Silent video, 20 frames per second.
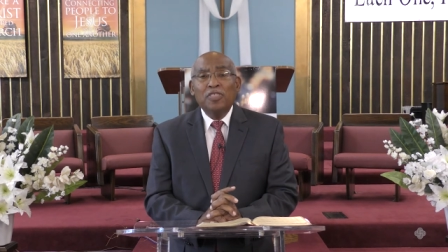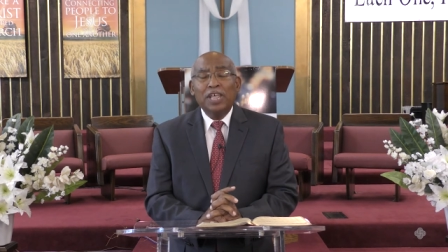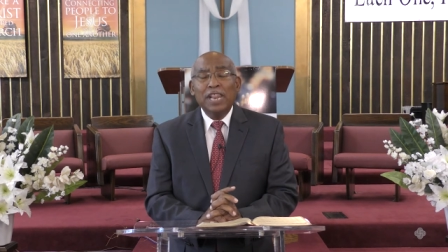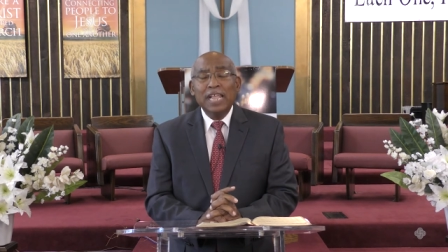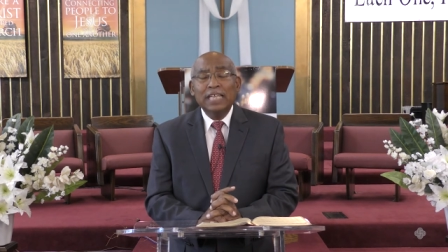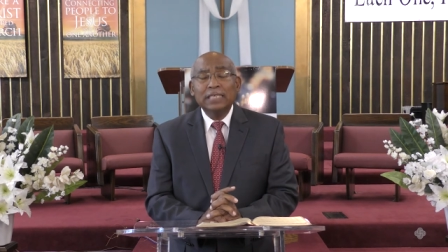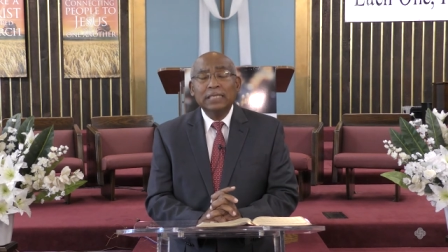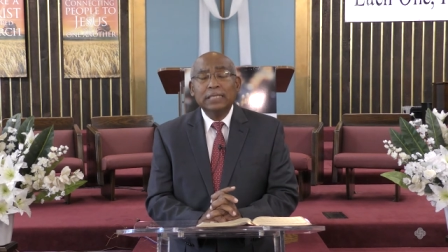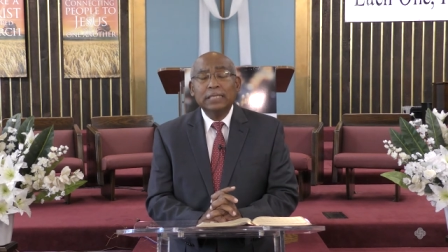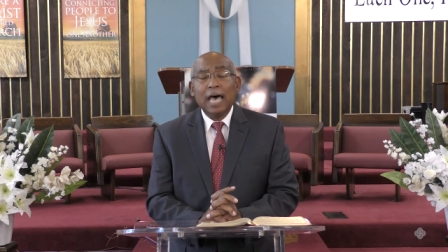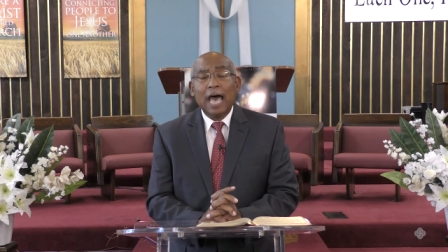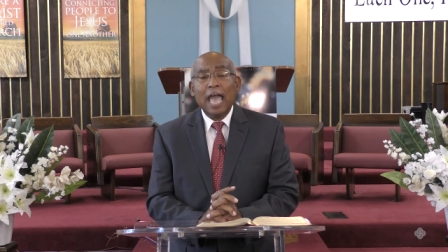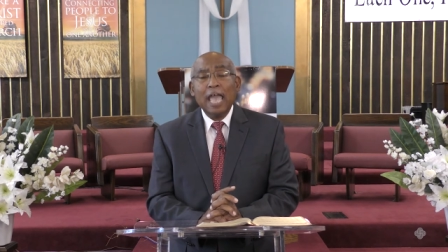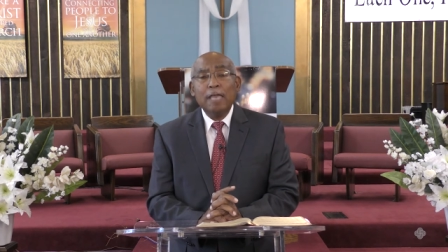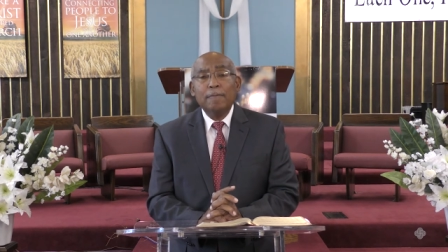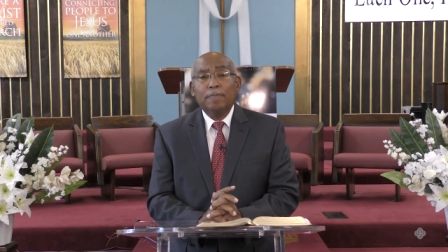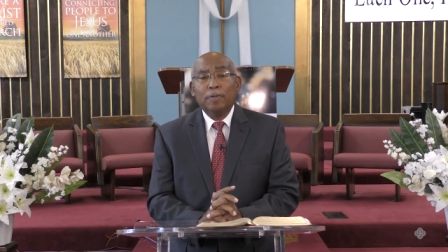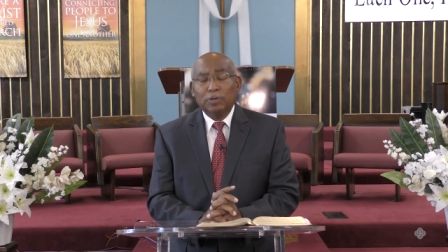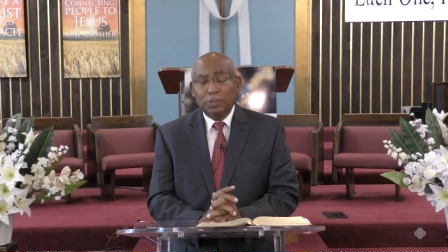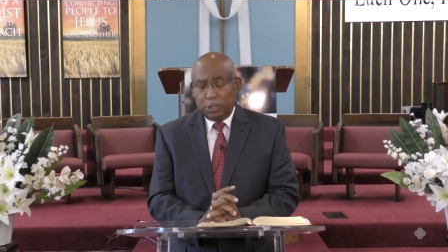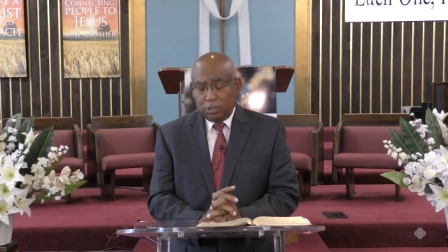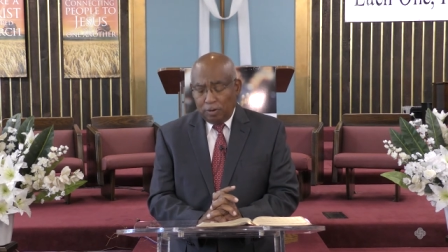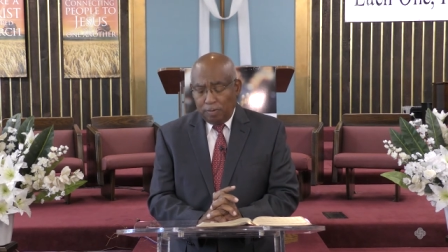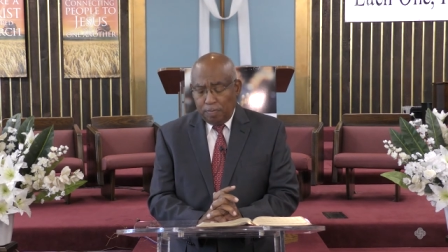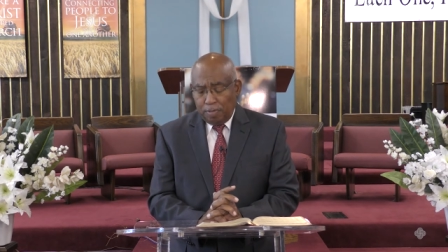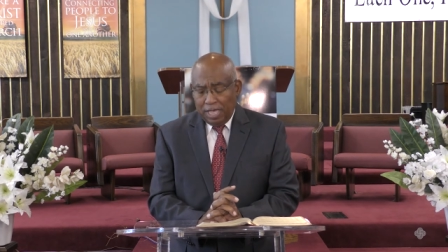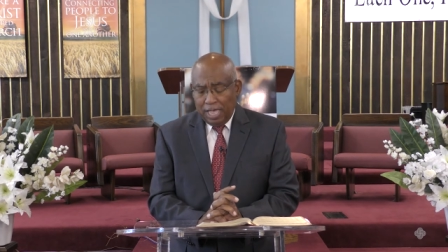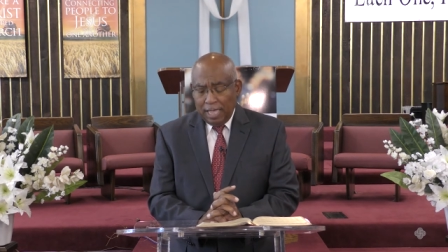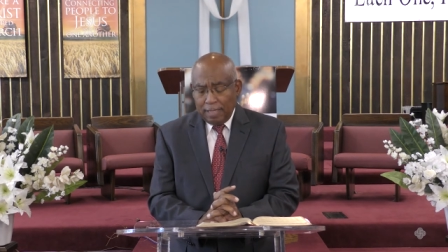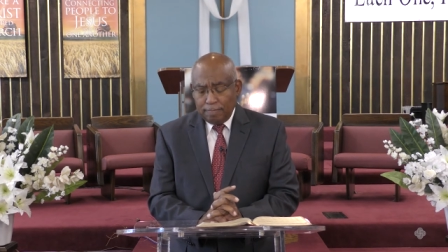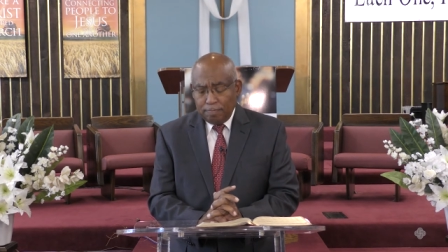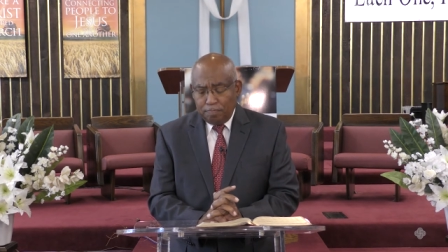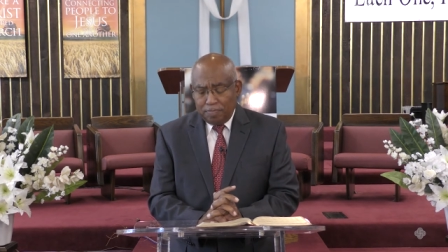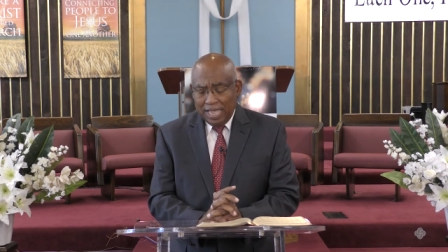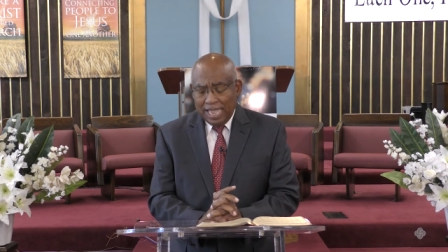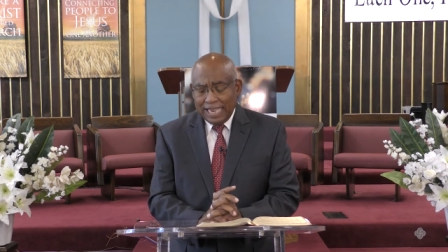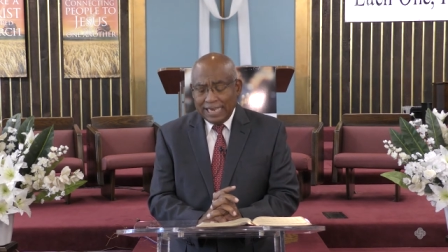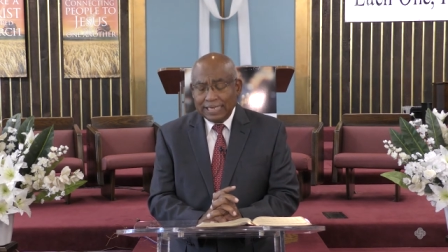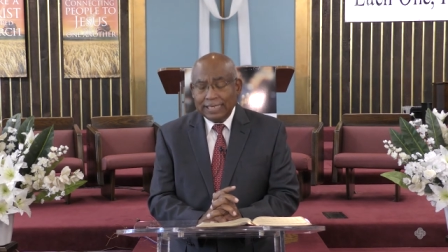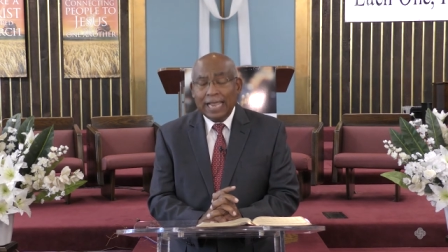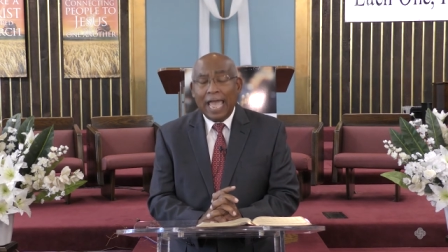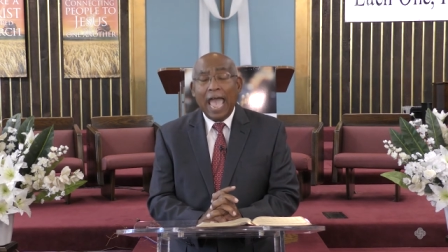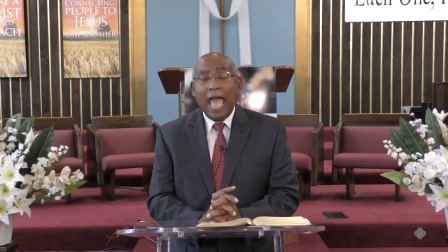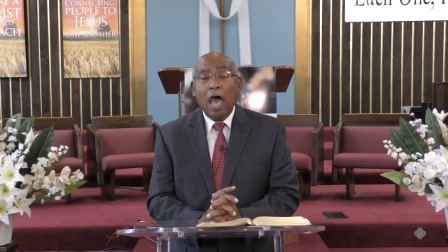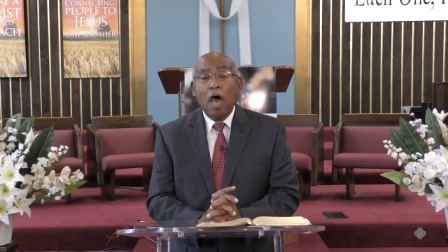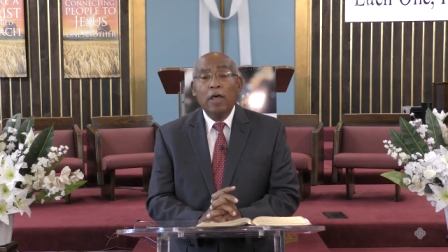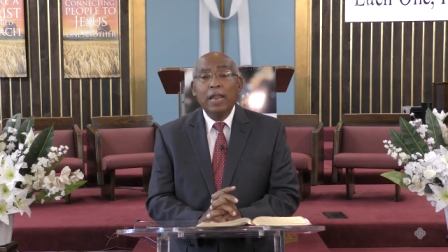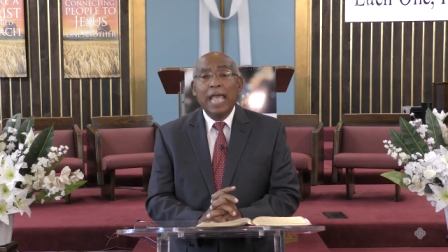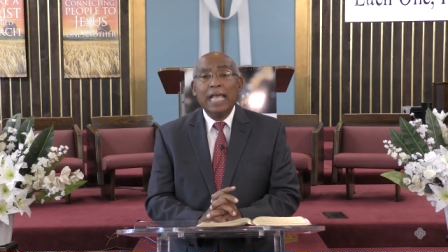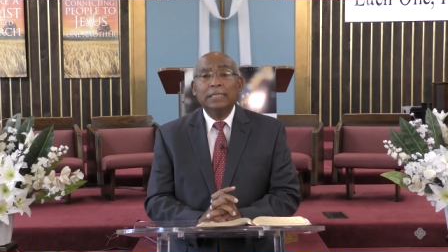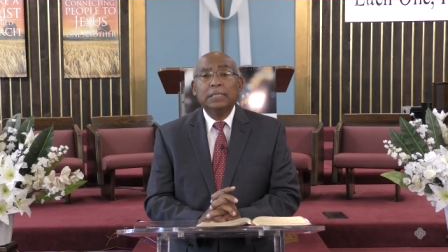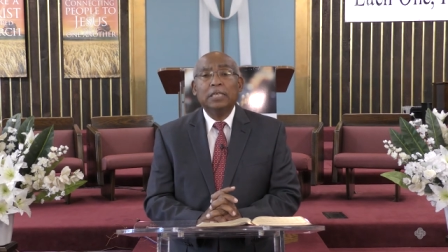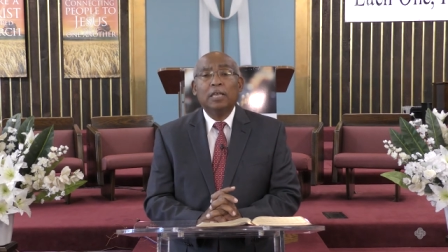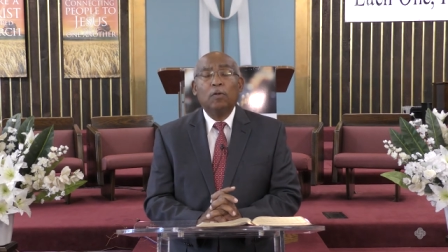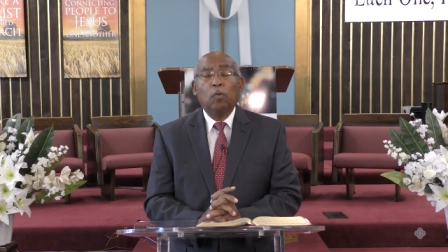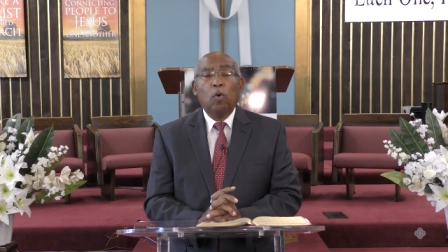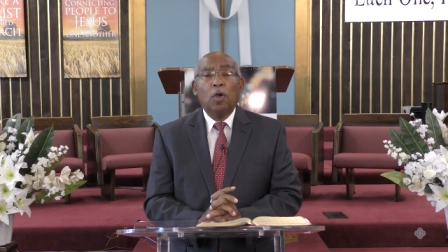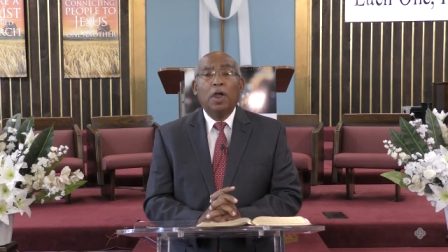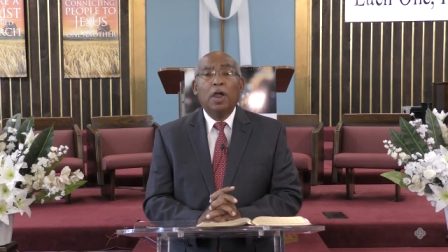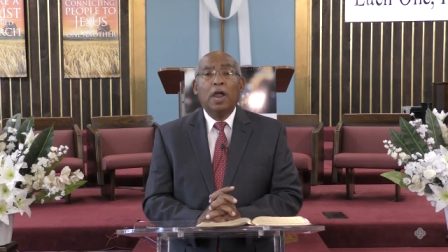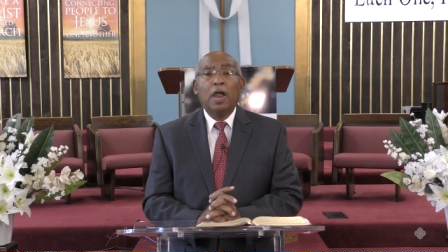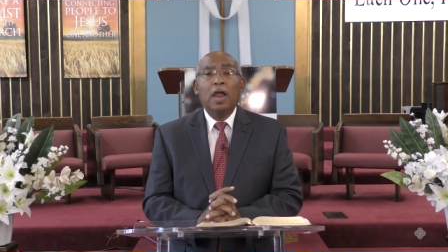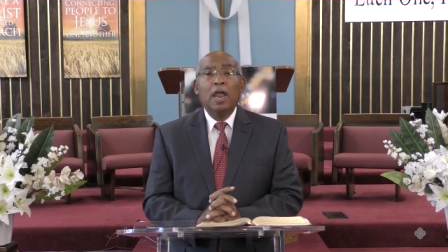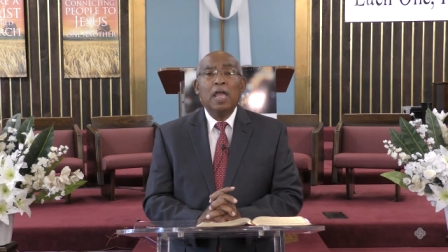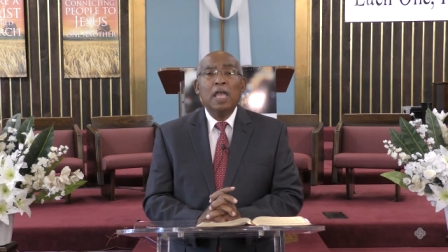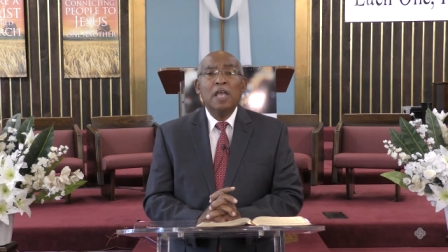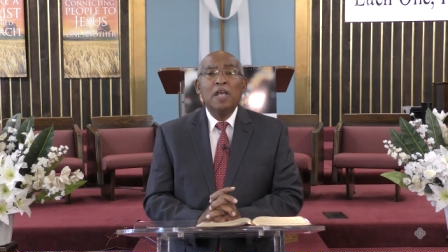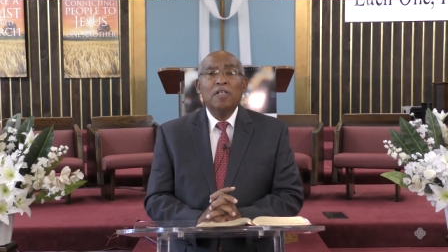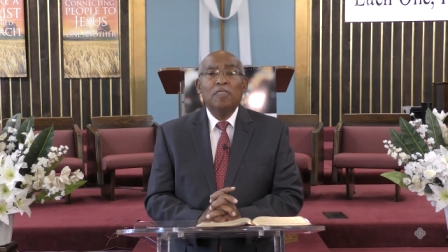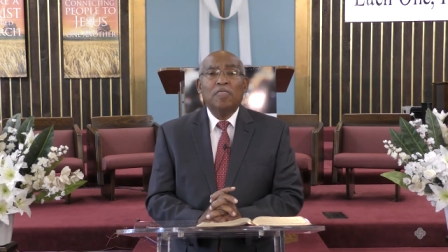the disciples are being beat down, as it were.